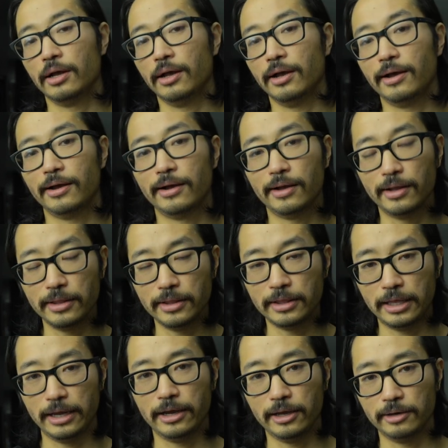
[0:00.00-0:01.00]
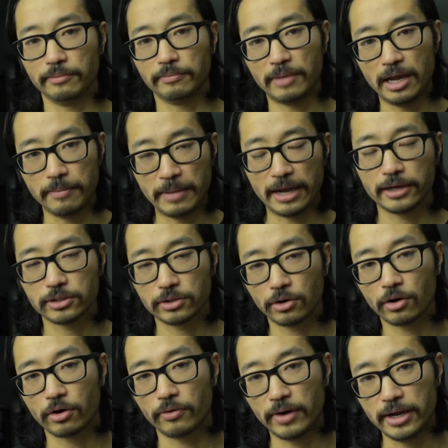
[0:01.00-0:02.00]
than my max
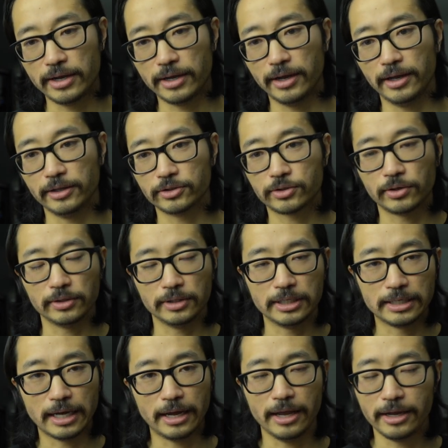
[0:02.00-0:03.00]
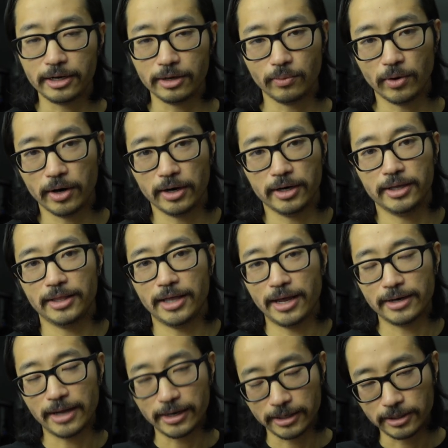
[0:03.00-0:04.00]
heart rate, and certainly not anywhere in
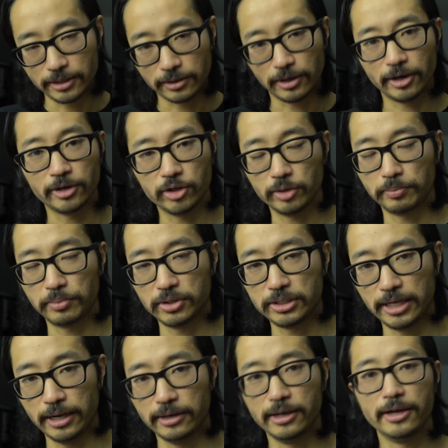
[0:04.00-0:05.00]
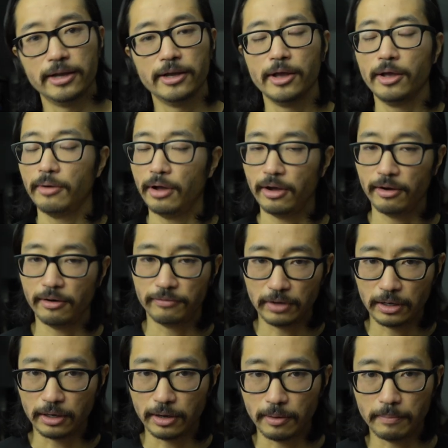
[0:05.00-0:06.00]
that 90 to 100%
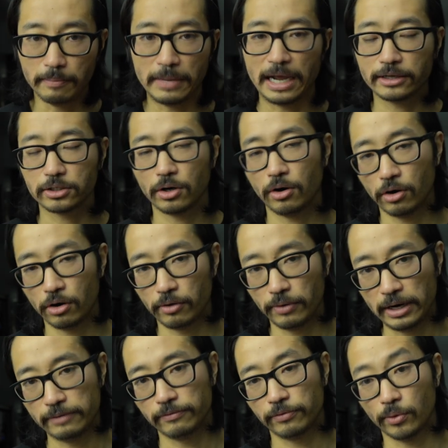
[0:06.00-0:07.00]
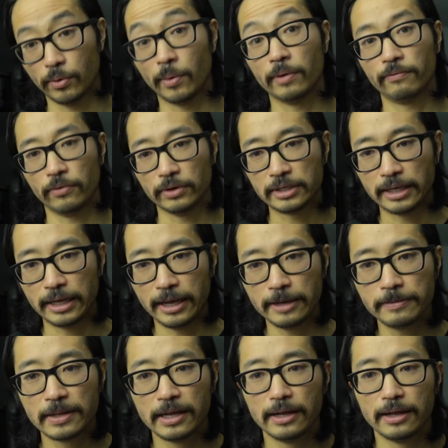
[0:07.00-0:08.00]
of max heart rate for
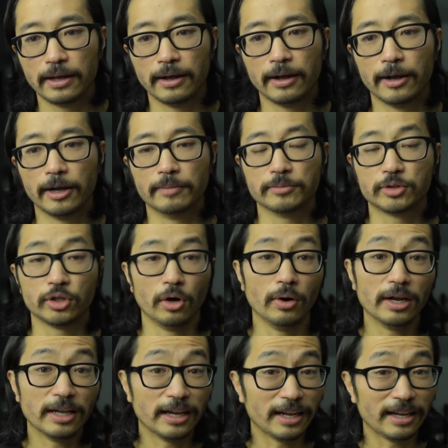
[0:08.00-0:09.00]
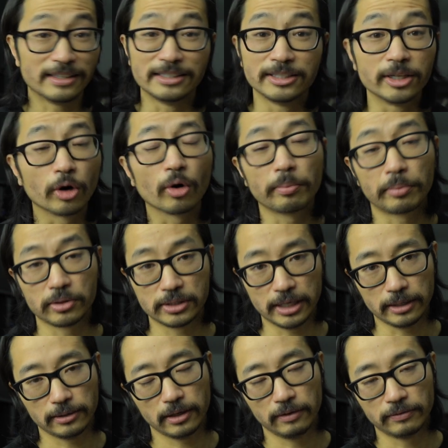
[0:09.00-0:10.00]
today. So I had
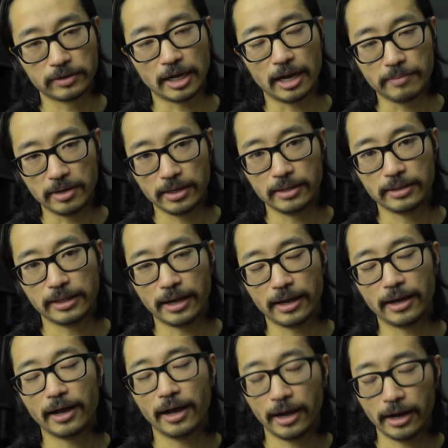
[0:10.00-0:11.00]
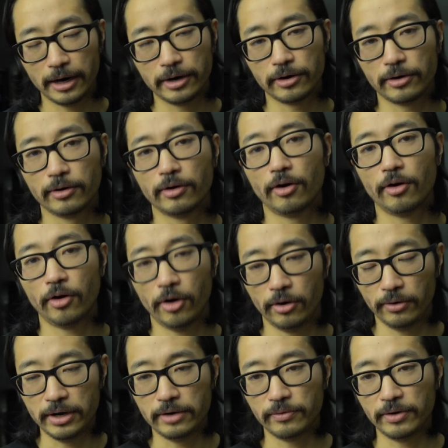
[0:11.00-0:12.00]
0% of time in that higher
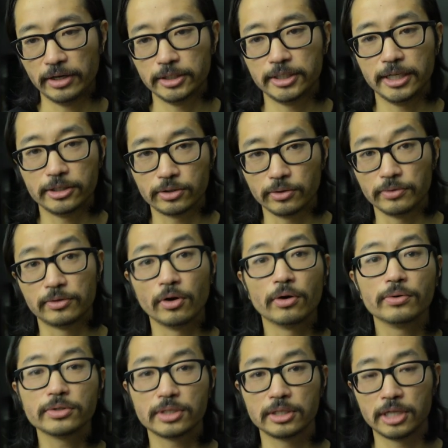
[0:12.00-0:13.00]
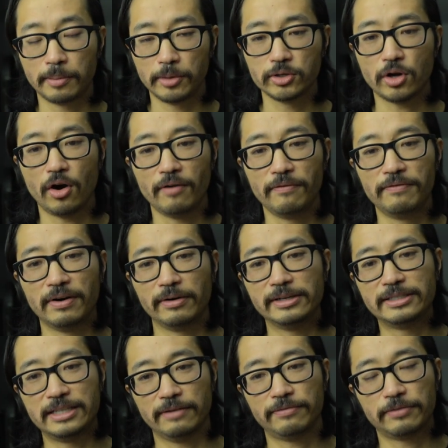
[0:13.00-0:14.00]
heart rate range today. So those numbers are very
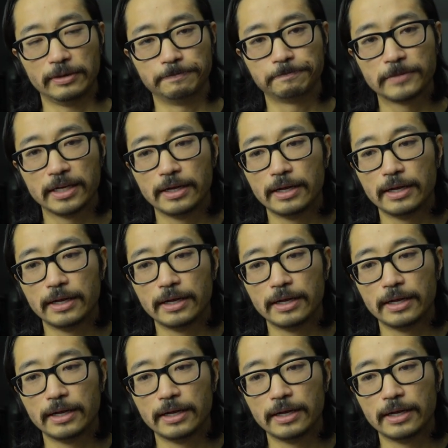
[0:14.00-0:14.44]
different.